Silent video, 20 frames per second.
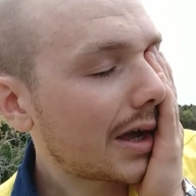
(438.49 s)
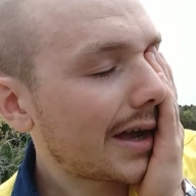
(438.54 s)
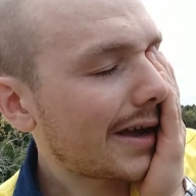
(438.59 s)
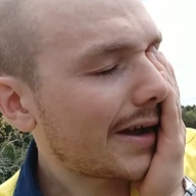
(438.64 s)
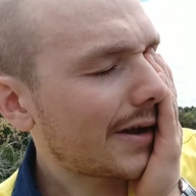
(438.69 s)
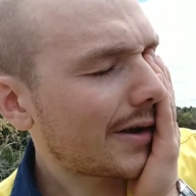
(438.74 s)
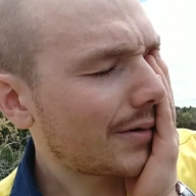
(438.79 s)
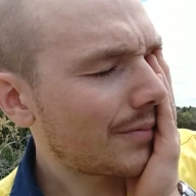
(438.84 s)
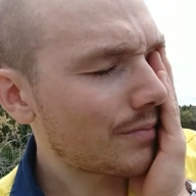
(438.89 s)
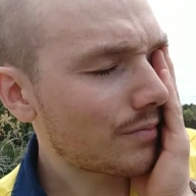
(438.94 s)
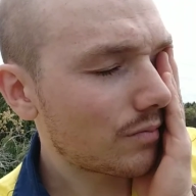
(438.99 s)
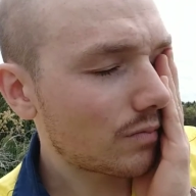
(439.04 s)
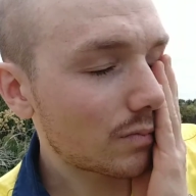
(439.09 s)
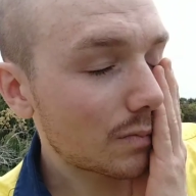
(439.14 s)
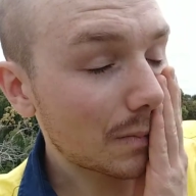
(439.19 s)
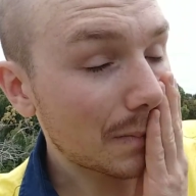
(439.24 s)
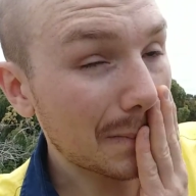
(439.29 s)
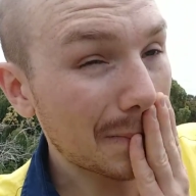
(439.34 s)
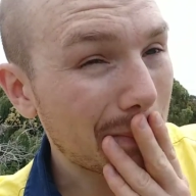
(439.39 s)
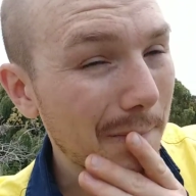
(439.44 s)

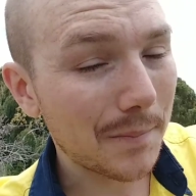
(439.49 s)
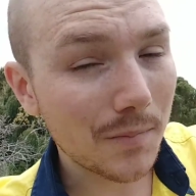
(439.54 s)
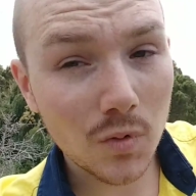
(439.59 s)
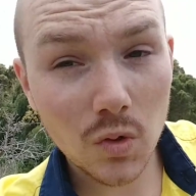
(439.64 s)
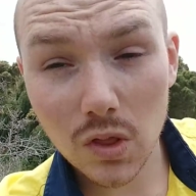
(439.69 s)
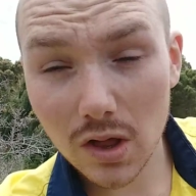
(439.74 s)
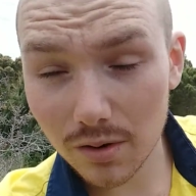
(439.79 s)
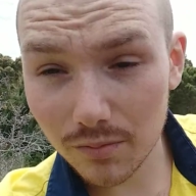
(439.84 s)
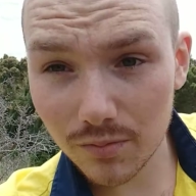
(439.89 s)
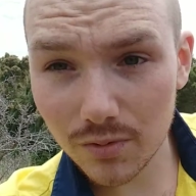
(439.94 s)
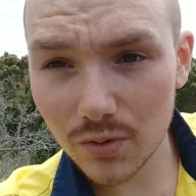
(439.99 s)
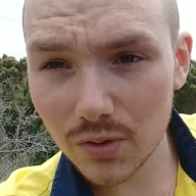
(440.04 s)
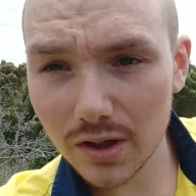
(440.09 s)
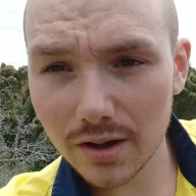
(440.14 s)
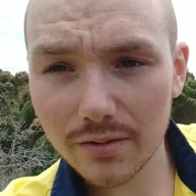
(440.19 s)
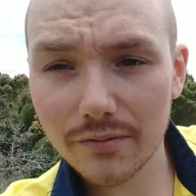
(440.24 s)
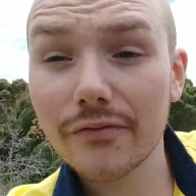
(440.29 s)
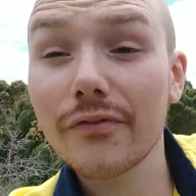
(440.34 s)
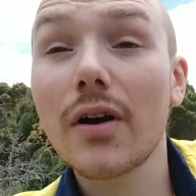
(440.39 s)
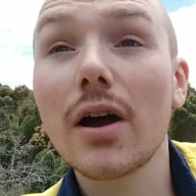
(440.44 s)
will
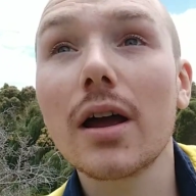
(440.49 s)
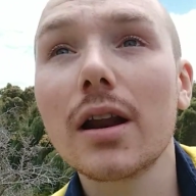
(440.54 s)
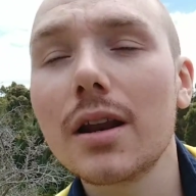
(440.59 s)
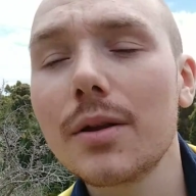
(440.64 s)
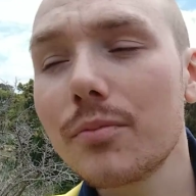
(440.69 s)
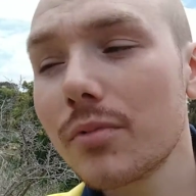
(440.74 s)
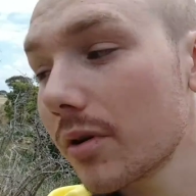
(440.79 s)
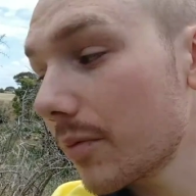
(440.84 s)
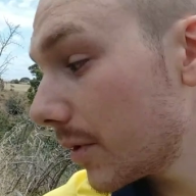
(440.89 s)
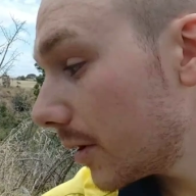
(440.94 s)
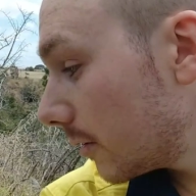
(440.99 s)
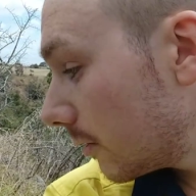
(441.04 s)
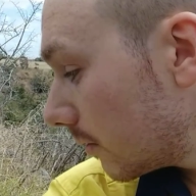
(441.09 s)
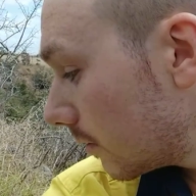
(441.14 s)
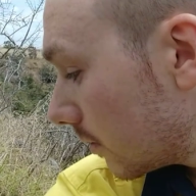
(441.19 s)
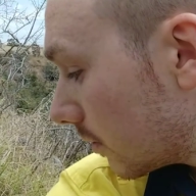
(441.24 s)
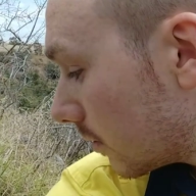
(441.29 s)
that finally bring me?